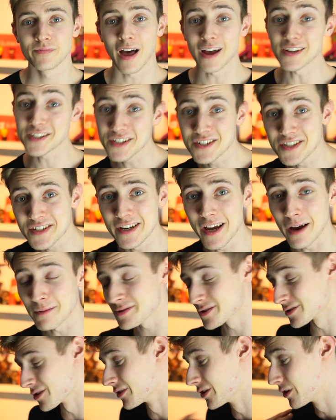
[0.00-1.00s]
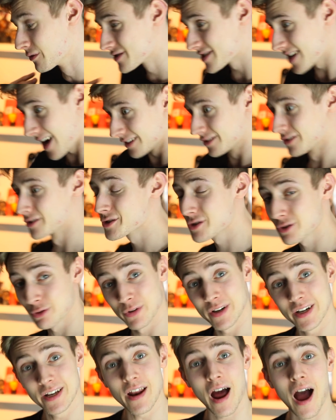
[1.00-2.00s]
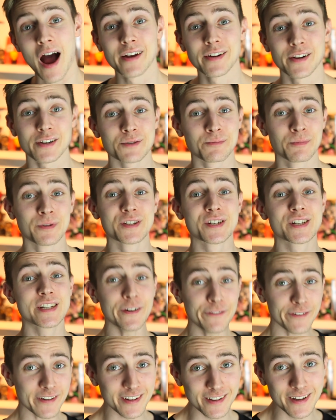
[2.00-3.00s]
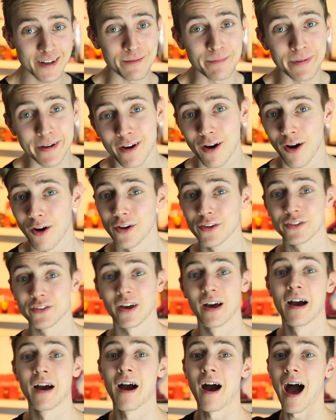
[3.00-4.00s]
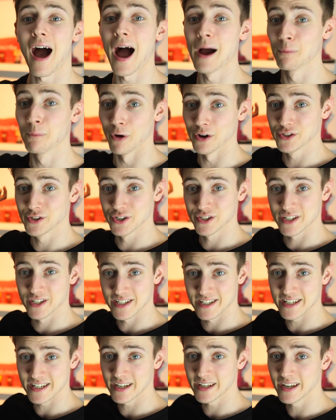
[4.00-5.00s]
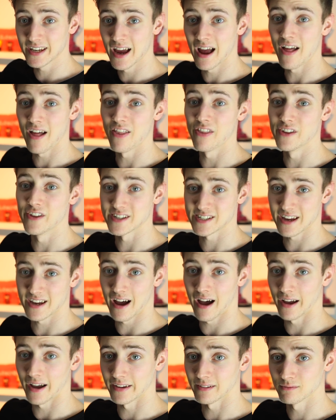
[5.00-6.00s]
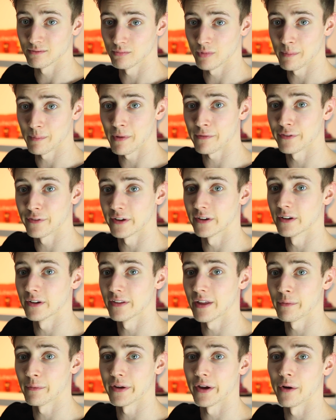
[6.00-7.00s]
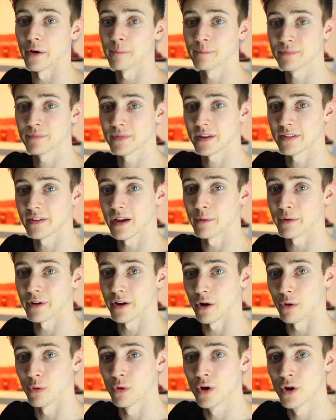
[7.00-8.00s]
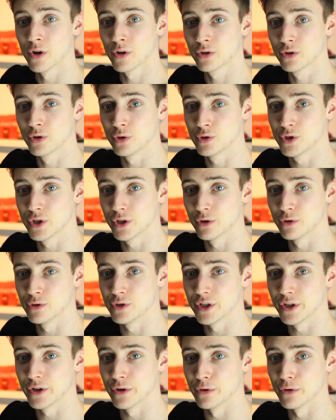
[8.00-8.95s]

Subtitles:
As you can see, I'm stood on the other side of the screen, and specifically because I wanted you to see this guy. When my finger, there we go. Gucci Gucci